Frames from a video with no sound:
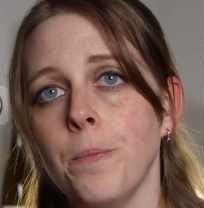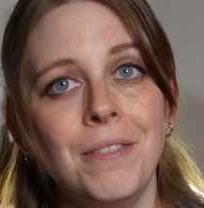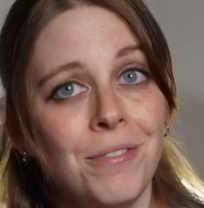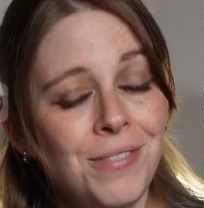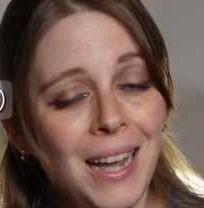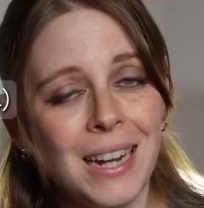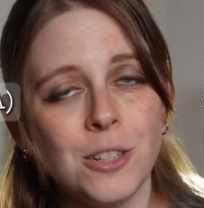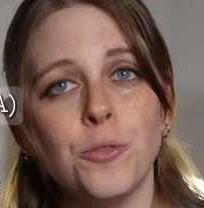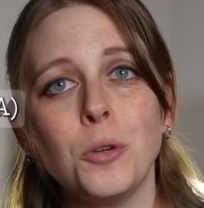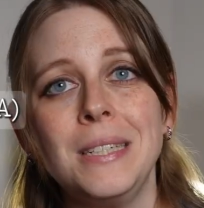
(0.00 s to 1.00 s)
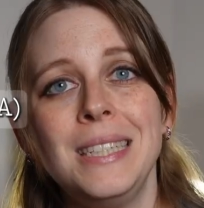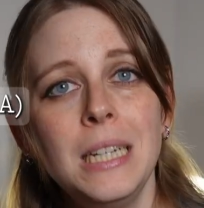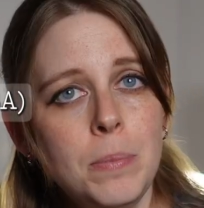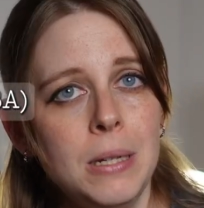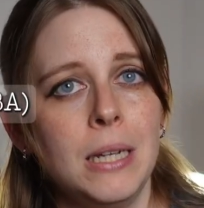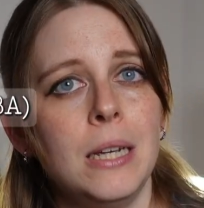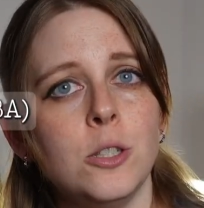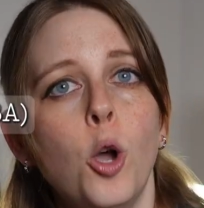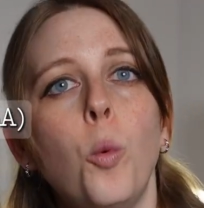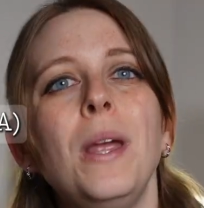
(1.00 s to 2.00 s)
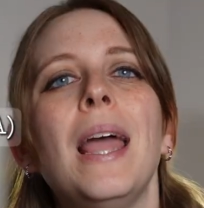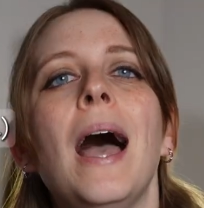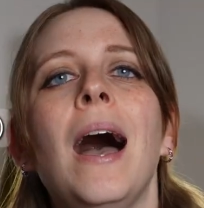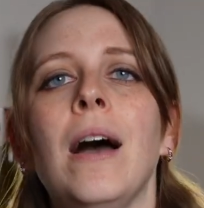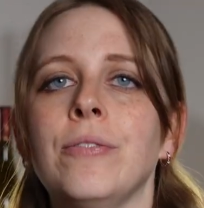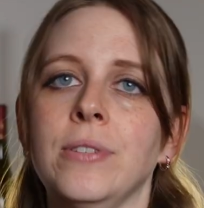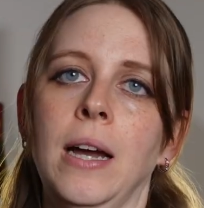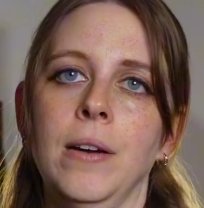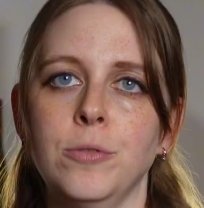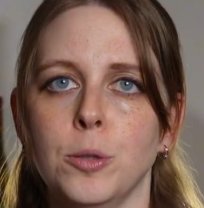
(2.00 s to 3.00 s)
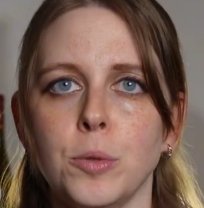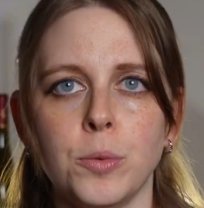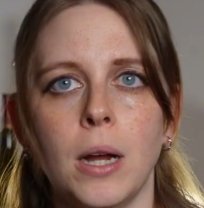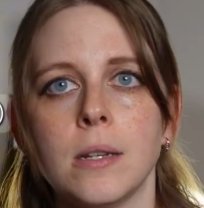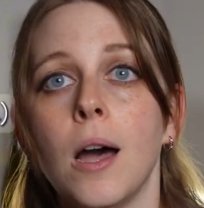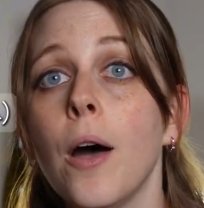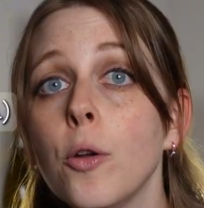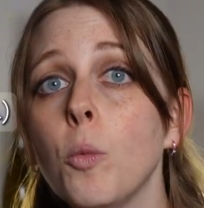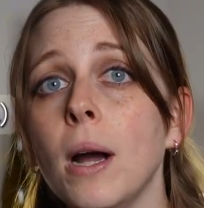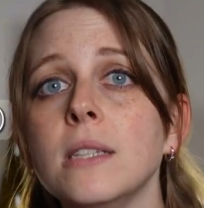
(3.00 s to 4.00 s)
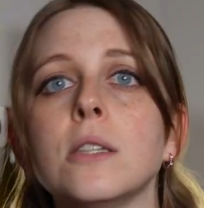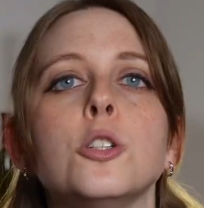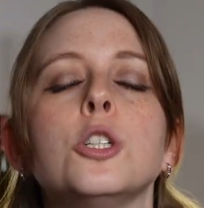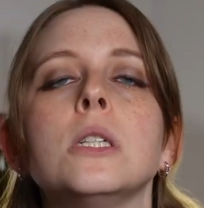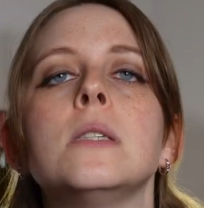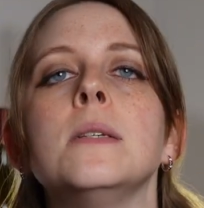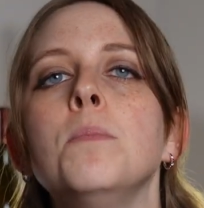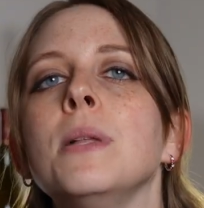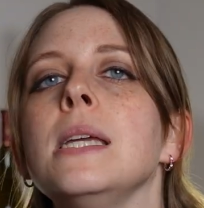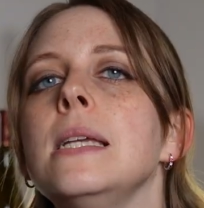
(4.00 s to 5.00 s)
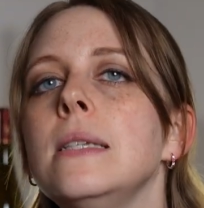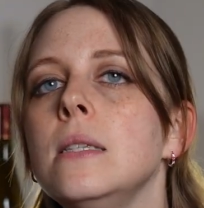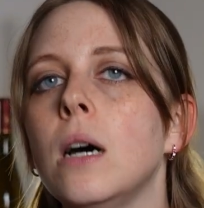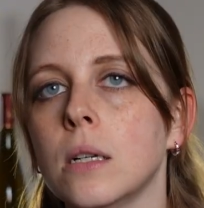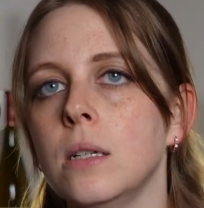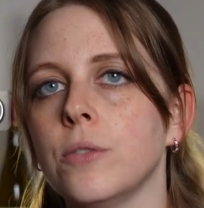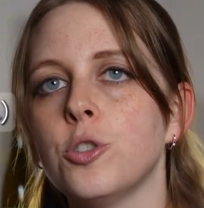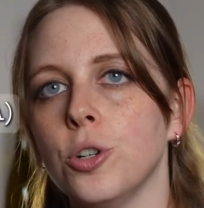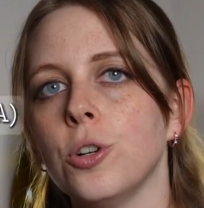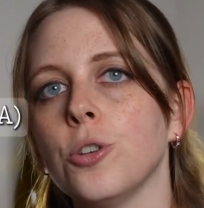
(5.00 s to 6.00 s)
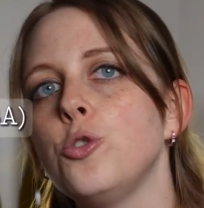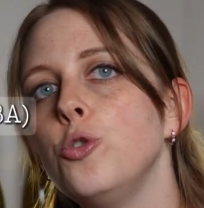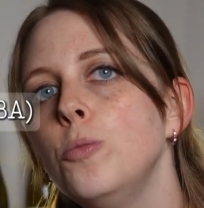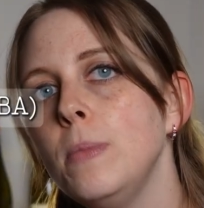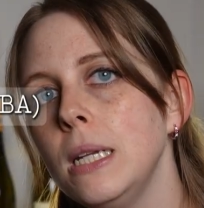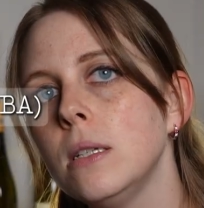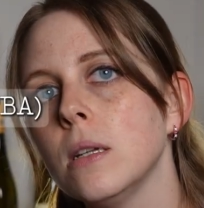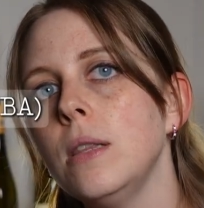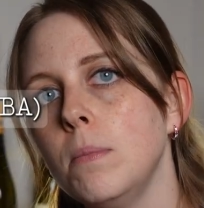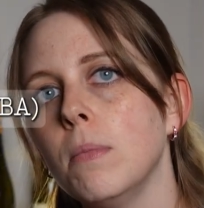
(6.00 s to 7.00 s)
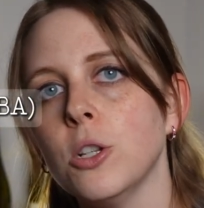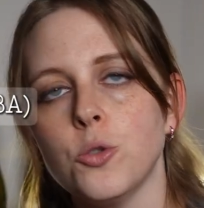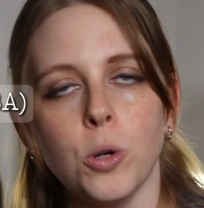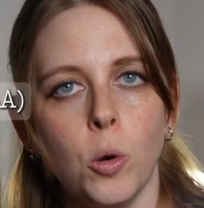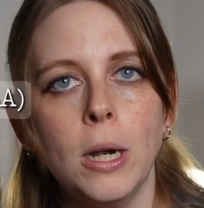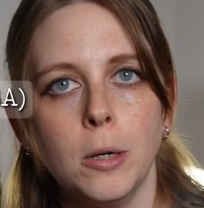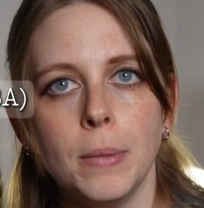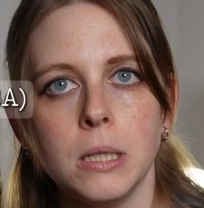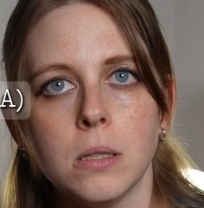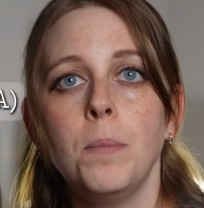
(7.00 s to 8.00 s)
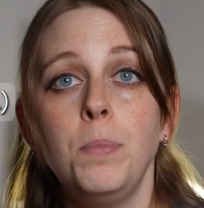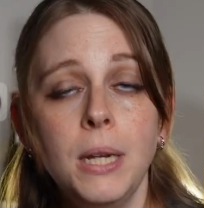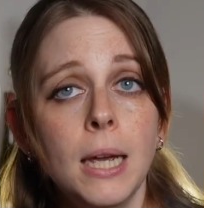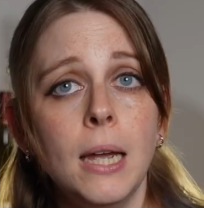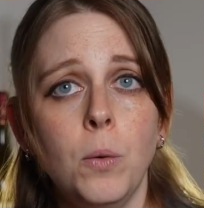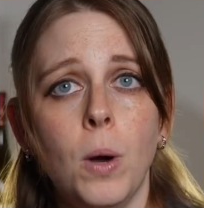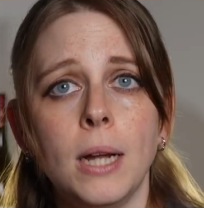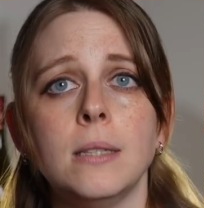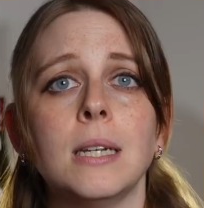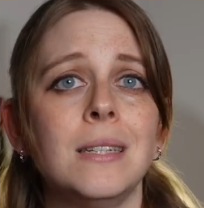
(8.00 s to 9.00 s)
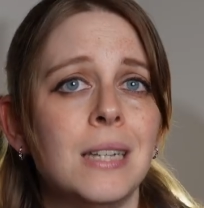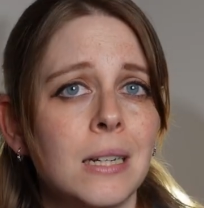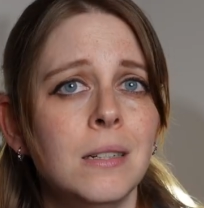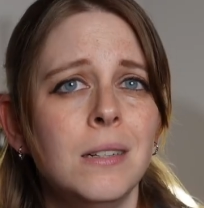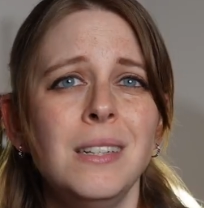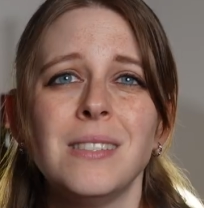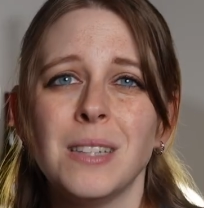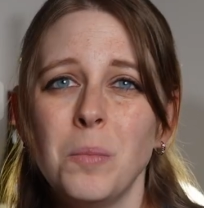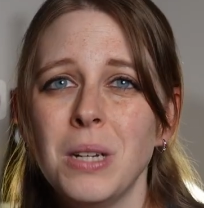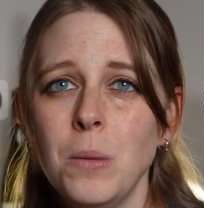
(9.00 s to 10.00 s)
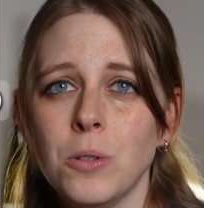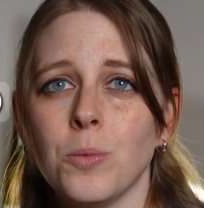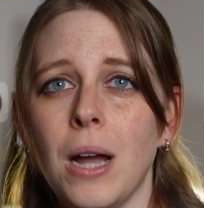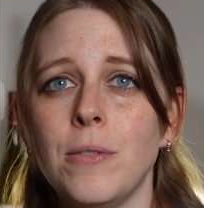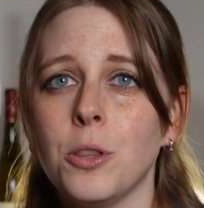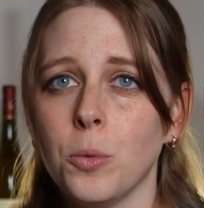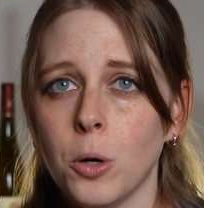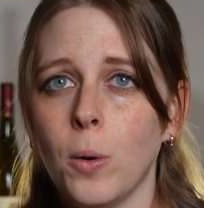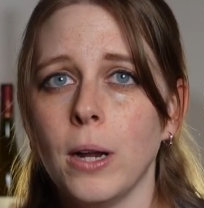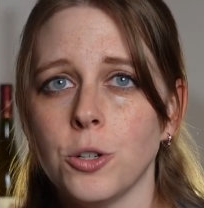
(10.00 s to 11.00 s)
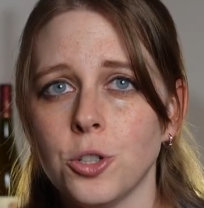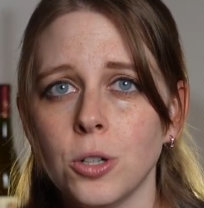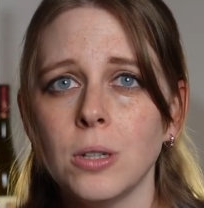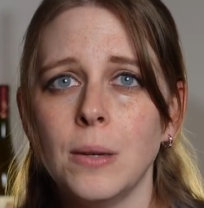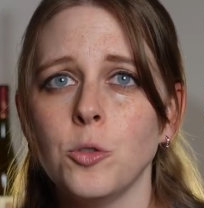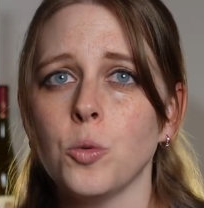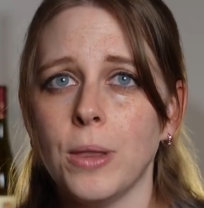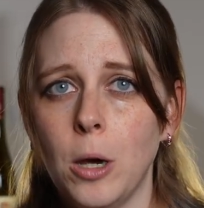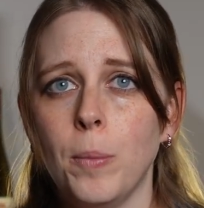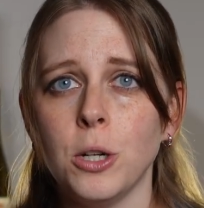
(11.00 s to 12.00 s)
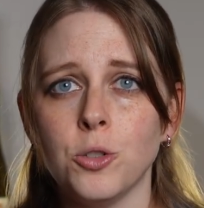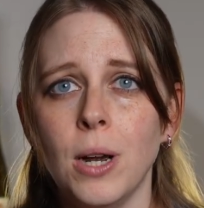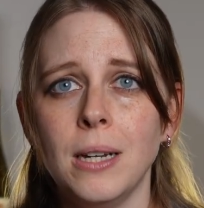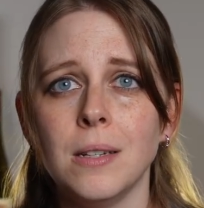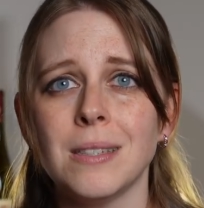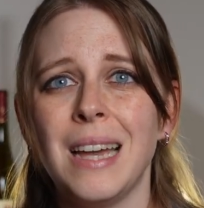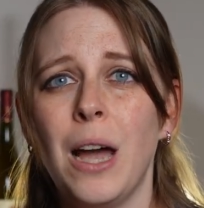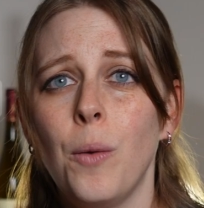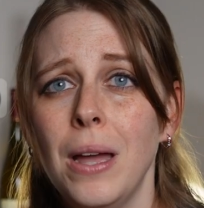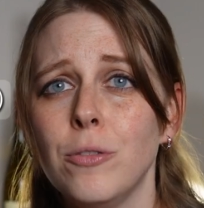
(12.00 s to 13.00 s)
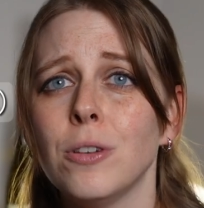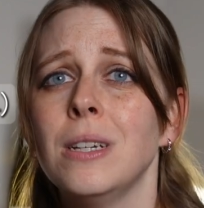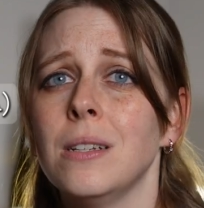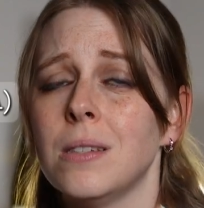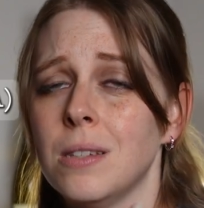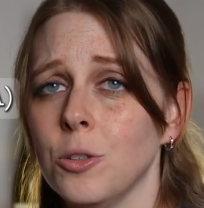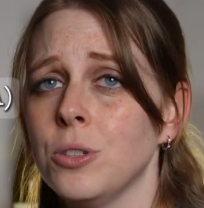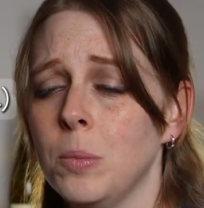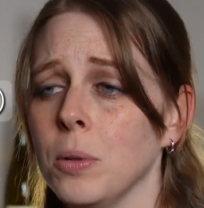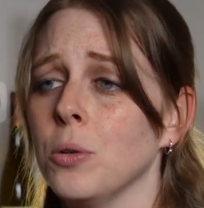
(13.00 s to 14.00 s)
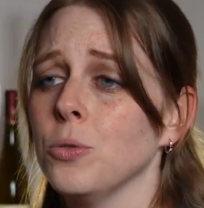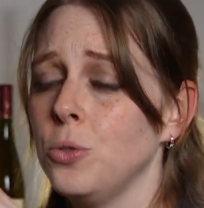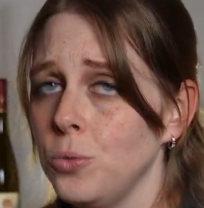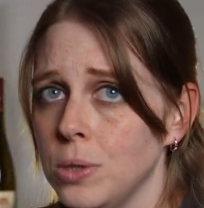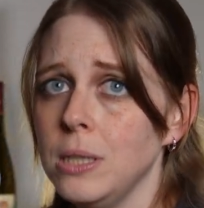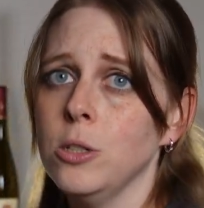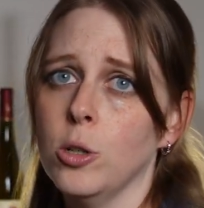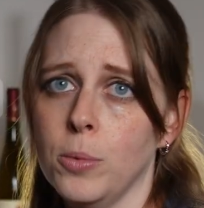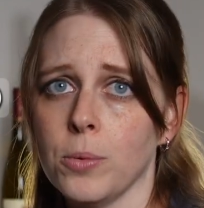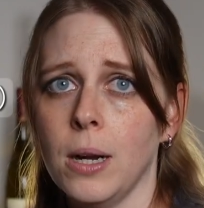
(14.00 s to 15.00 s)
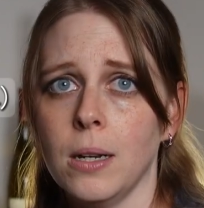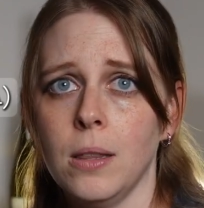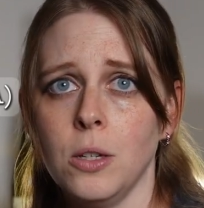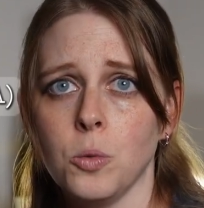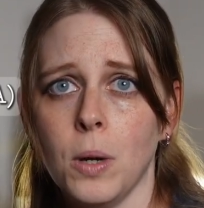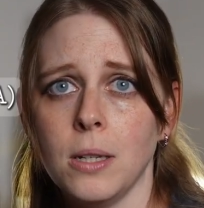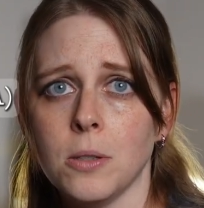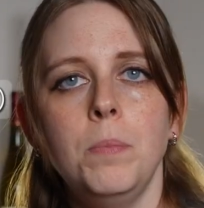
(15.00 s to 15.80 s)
In fact, for TBAs, we have to have noble rot. Otherwise, there just simply is not enough sugar to meet the must requirements. BA wines can technically sometimes arrive at the required sugar levels without botrytis. However, it is still typical to see noble rot in these wines.